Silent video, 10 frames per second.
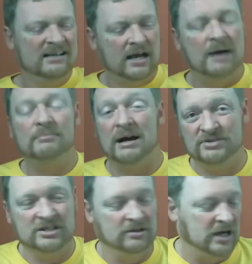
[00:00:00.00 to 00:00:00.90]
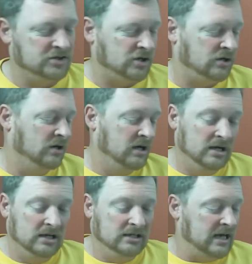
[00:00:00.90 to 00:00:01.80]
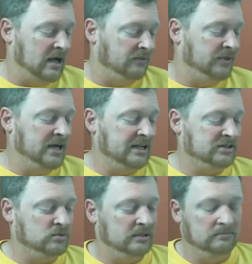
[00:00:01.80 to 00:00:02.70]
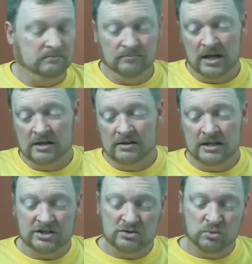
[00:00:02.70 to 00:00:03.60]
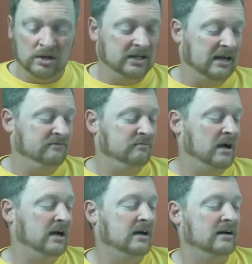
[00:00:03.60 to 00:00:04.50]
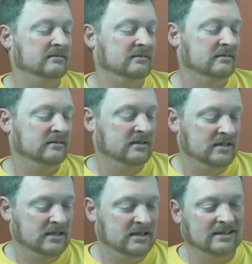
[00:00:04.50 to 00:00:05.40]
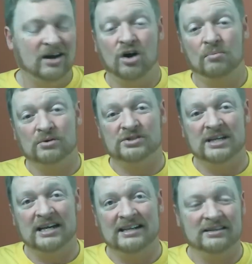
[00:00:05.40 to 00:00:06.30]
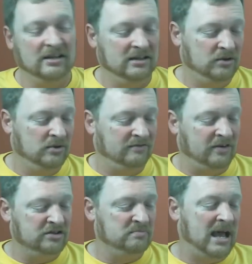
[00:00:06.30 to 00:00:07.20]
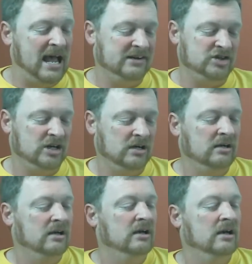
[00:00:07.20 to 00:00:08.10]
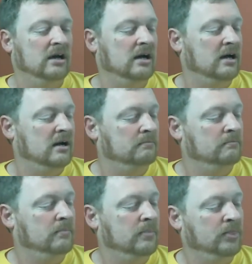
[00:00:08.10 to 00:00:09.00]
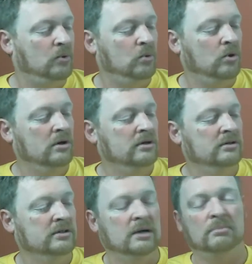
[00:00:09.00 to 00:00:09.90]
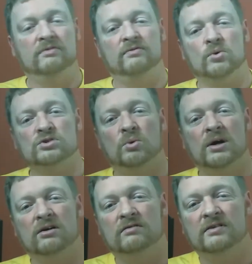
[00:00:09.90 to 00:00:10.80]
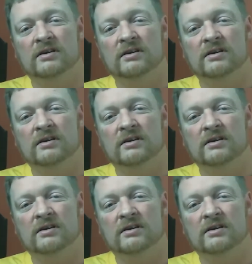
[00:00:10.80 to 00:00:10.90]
I'm still not sure. Now, the next one. This is one that I've almost sent in through the first batch. Thor number 412.